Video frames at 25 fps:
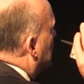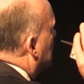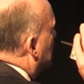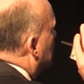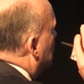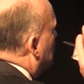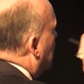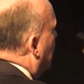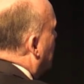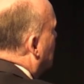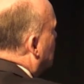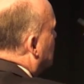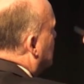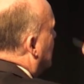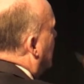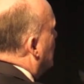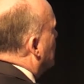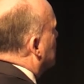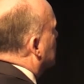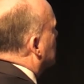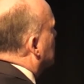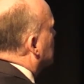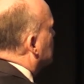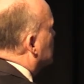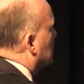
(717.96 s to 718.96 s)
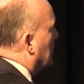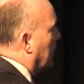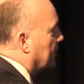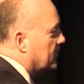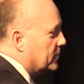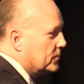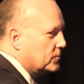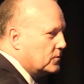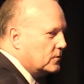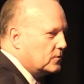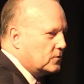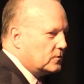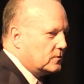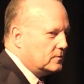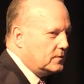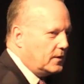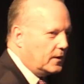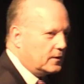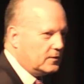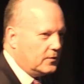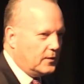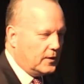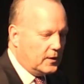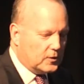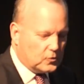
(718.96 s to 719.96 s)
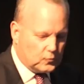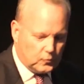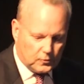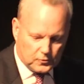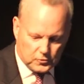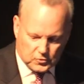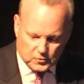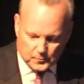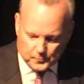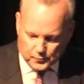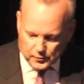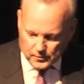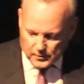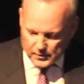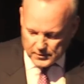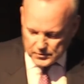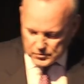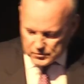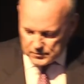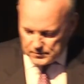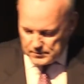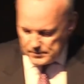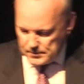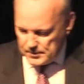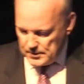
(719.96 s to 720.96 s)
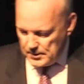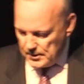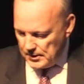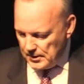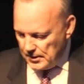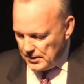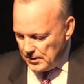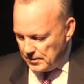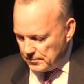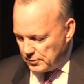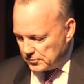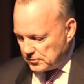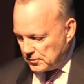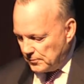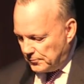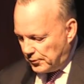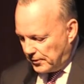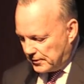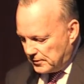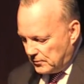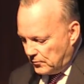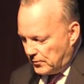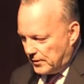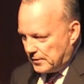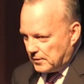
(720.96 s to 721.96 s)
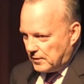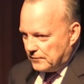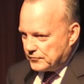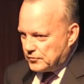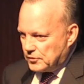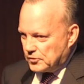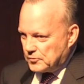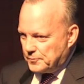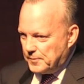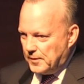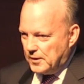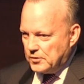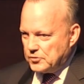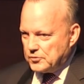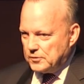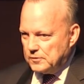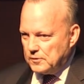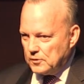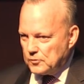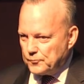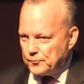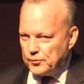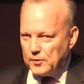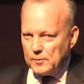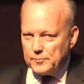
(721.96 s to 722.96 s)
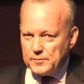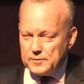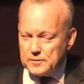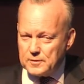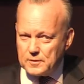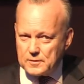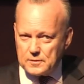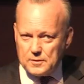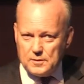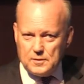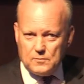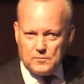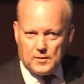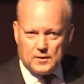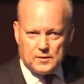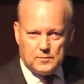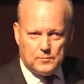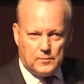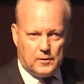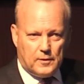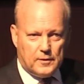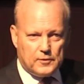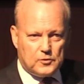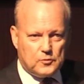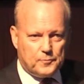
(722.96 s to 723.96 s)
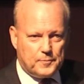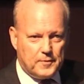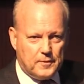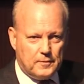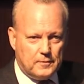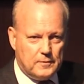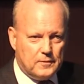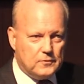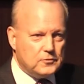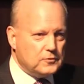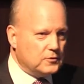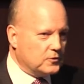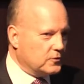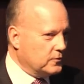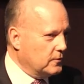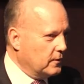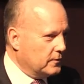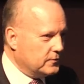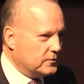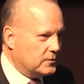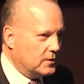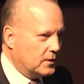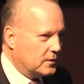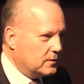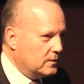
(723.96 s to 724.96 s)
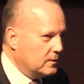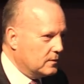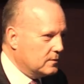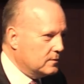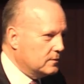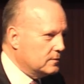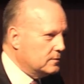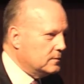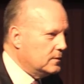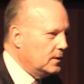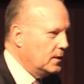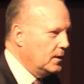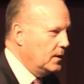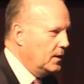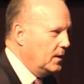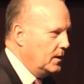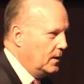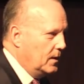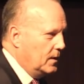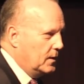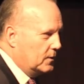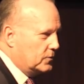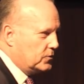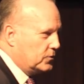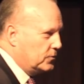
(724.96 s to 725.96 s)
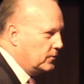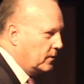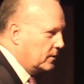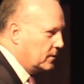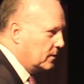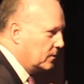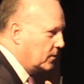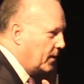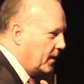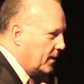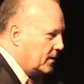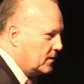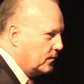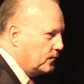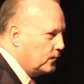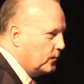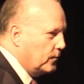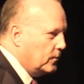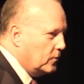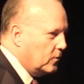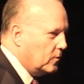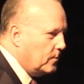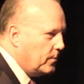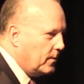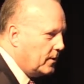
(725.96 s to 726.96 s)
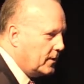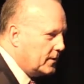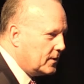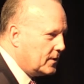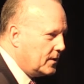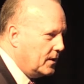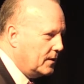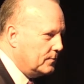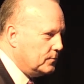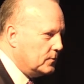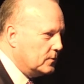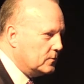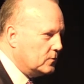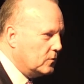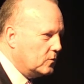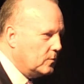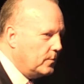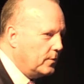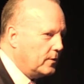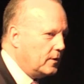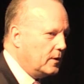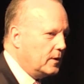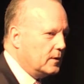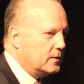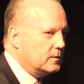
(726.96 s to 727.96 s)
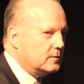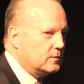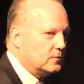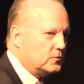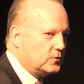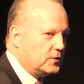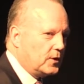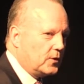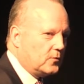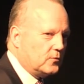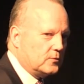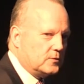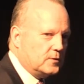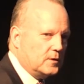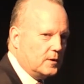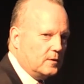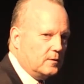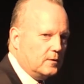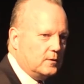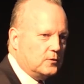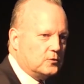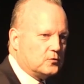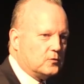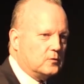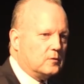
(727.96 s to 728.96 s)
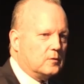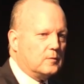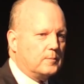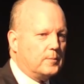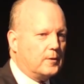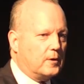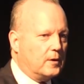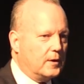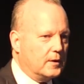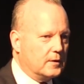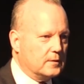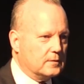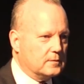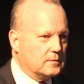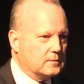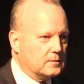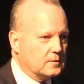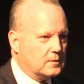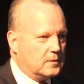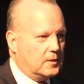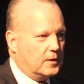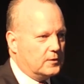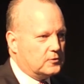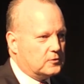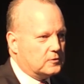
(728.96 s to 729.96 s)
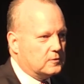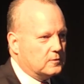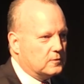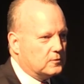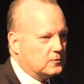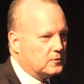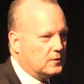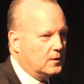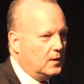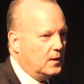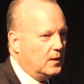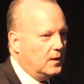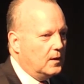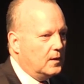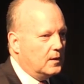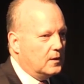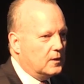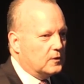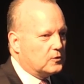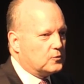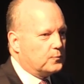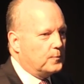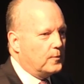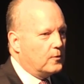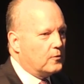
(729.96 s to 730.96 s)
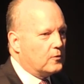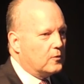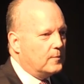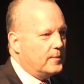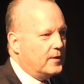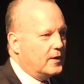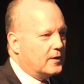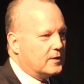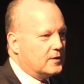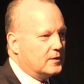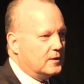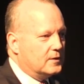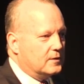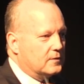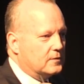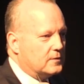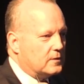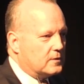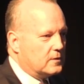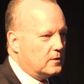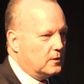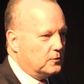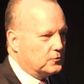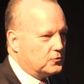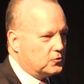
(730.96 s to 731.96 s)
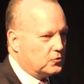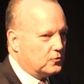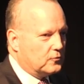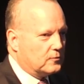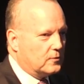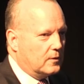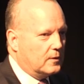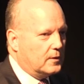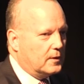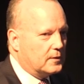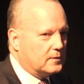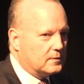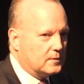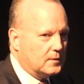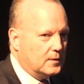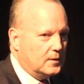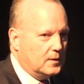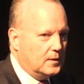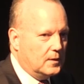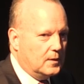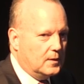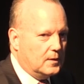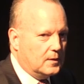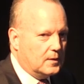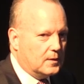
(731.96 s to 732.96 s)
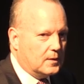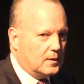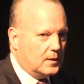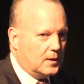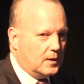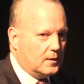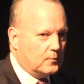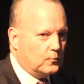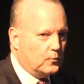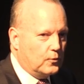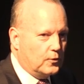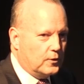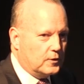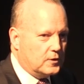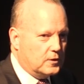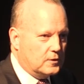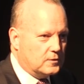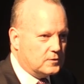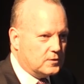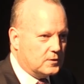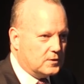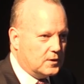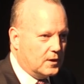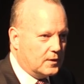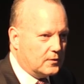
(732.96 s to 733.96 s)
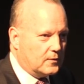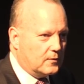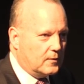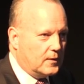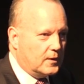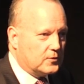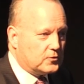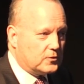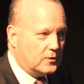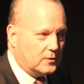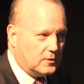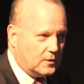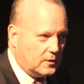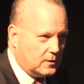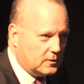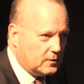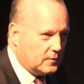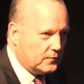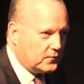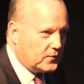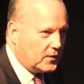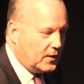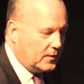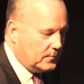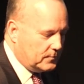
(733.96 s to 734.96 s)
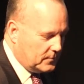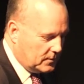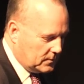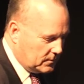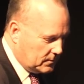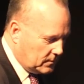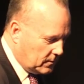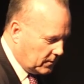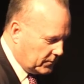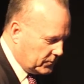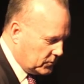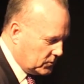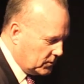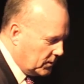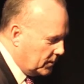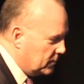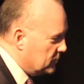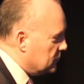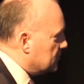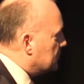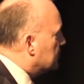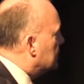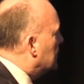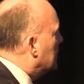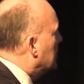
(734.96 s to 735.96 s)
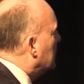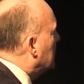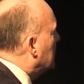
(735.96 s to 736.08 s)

there's some of the challenges. None of those will surprise you. But the bottom I've just mentioned is probably the key one in my experience. It's not technical. It's not a lack of will by Cabinet or by secretaries or by clusters. It's more about getting the culture right and working together as a whole of government, not just